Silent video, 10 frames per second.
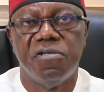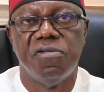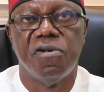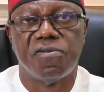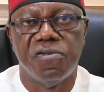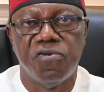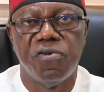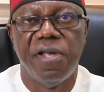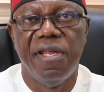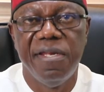Dr.
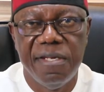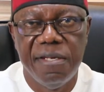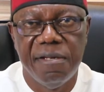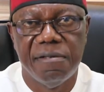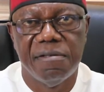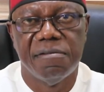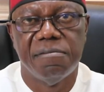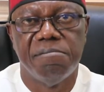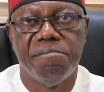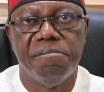Zwelini
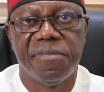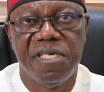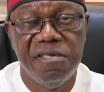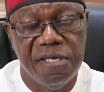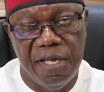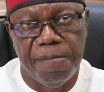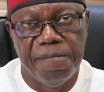Mkhize.